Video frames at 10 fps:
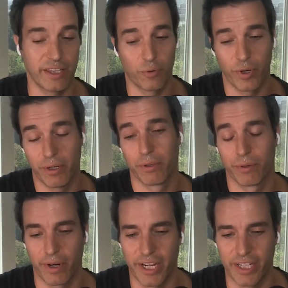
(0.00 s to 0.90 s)
And the way
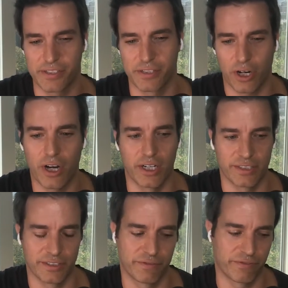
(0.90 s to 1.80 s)
we were raised narrative. and
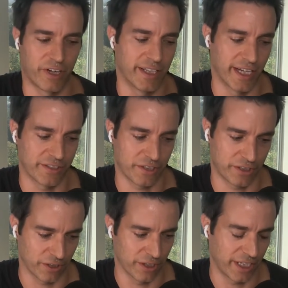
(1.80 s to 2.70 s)
taught to find oh. that
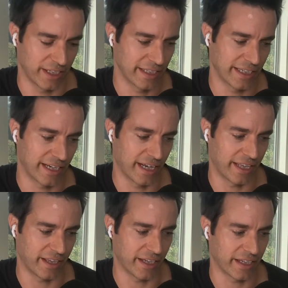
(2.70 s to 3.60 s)
security.
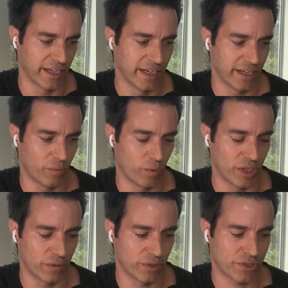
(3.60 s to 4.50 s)
And I think yeah.
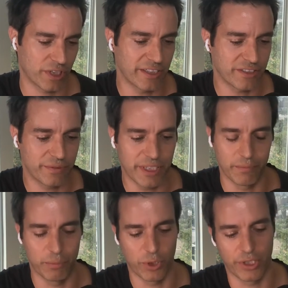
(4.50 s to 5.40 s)
what what stood out to me
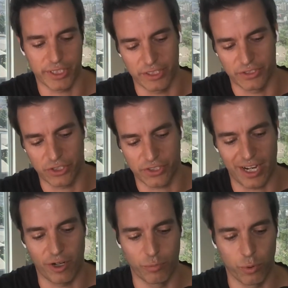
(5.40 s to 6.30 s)
in the book is
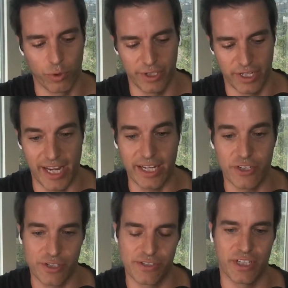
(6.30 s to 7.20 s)
just how important
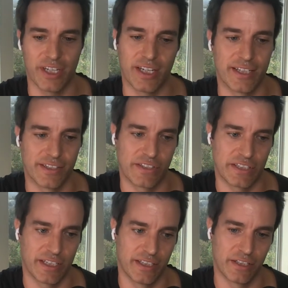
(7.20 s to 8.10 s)
agency
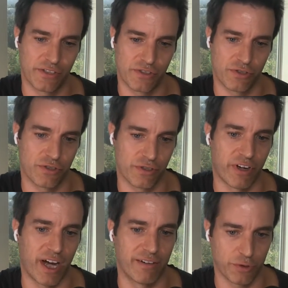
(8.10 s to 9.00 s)
is in this
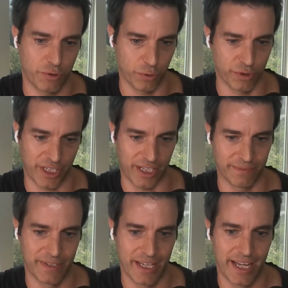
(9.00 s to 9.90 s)
survival
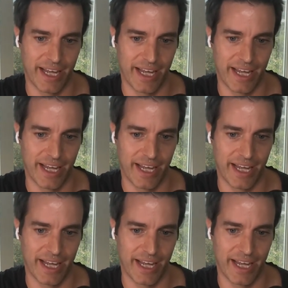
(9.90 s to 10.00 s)
toolkit.